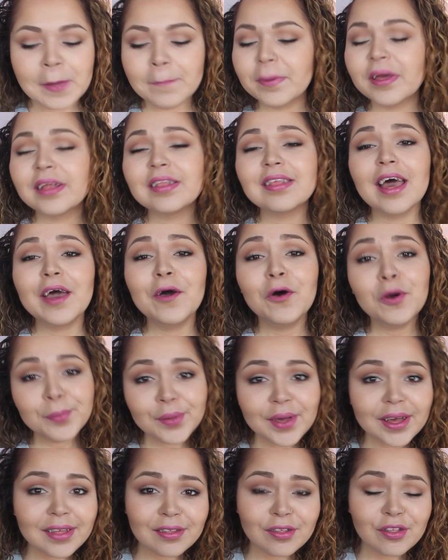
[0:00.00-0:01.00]
But I hope
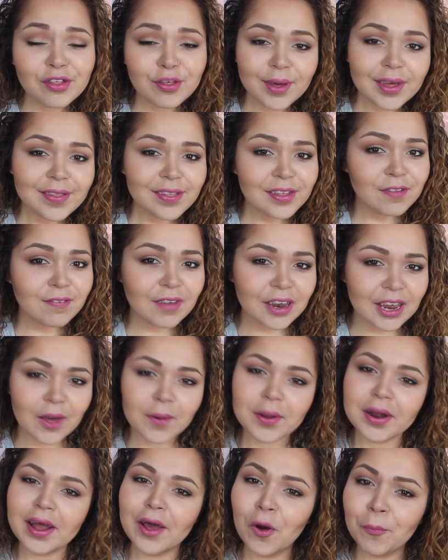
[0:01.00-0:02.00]
you guys enjoyed this
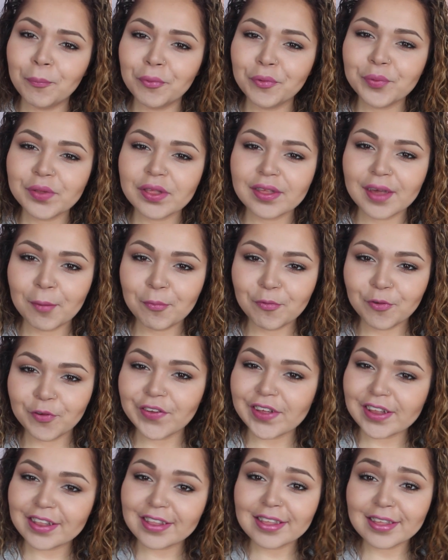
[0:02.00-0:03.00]
video, and I hope it was
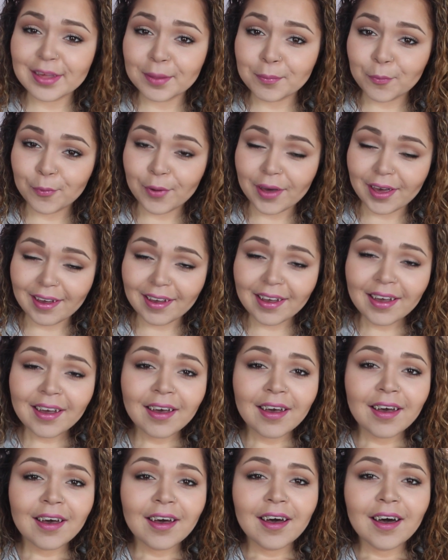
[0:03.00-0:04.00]
helpful in some way.
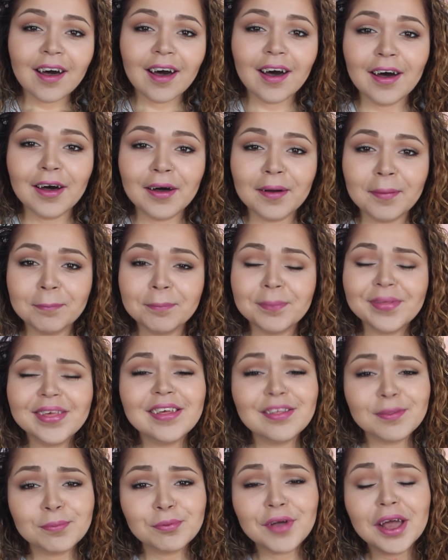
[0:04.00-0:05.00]

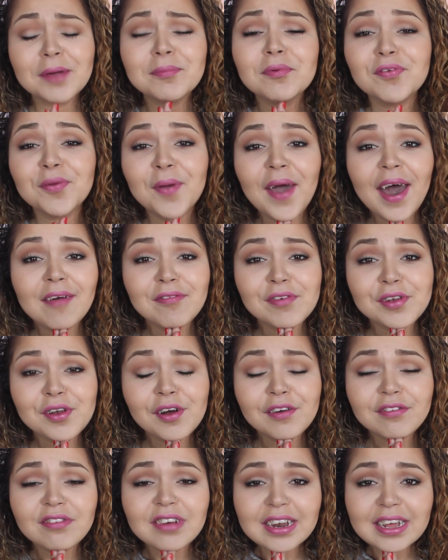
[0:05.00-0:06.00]
Please subscribe if you
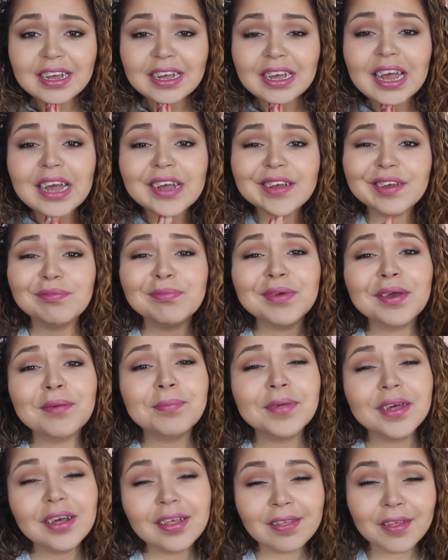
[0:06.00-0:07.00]
haven't already, and give me a
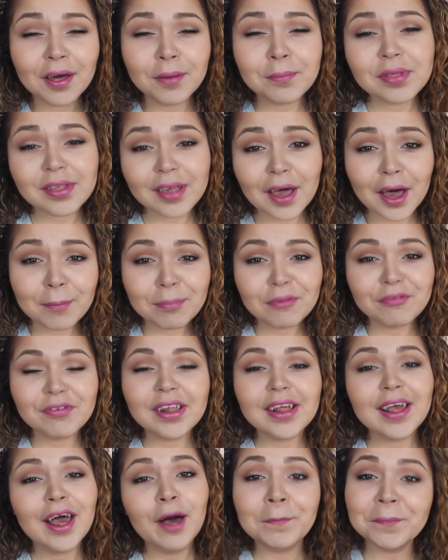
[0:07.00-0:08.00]
big thumbs up. It
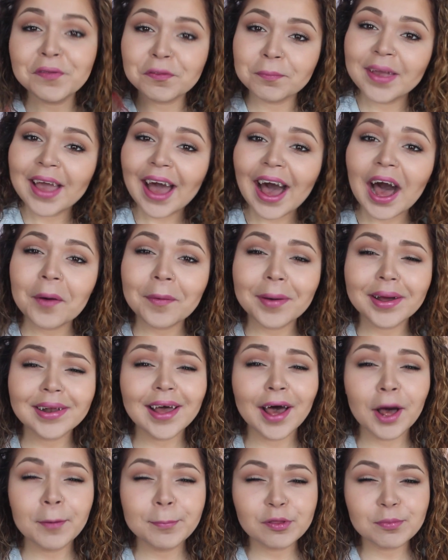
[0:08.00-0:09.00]
really helps me out
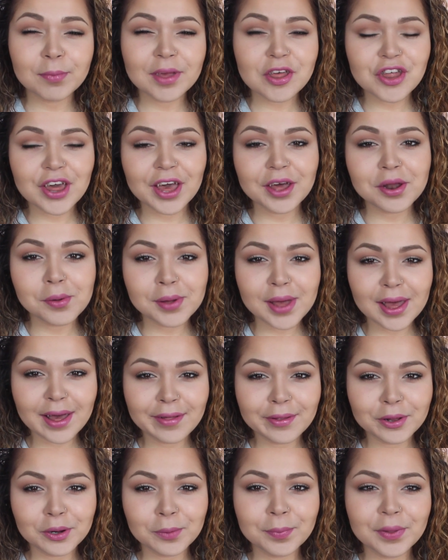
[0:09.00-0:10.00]
and helps my channel
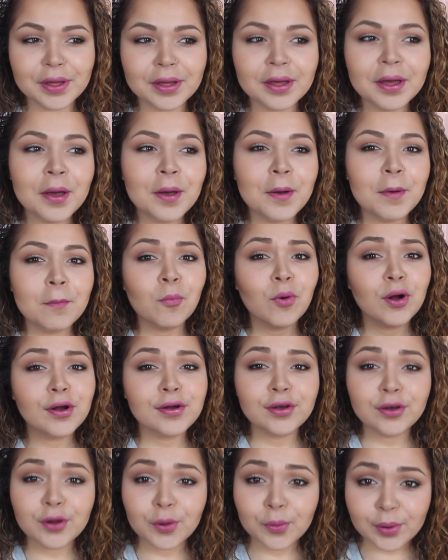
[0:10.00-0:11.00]
get a little bit more
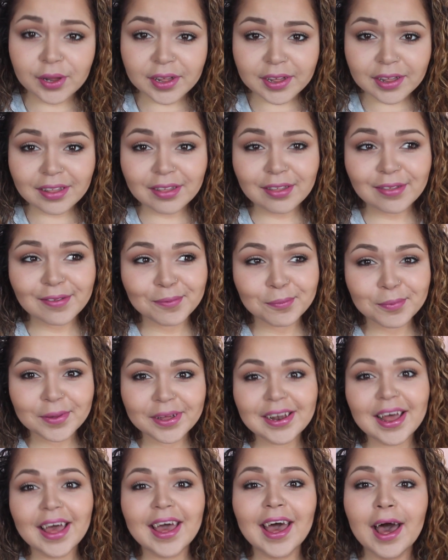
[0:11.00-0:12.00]
noticed
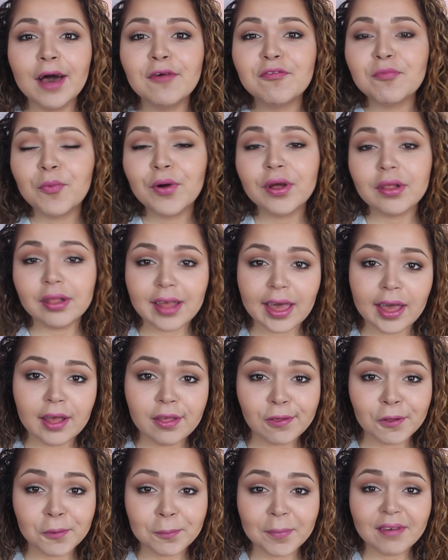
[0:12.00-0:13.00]
when I have more
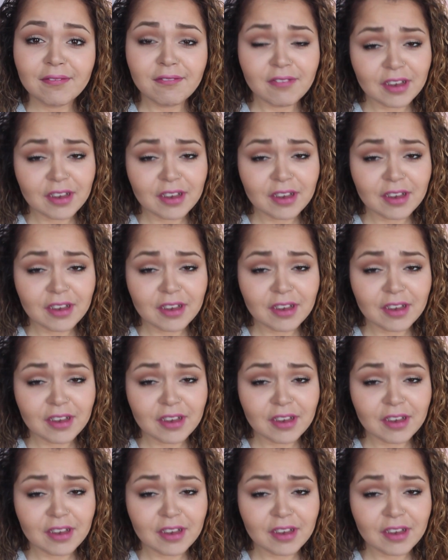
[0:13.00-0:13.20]
likes on my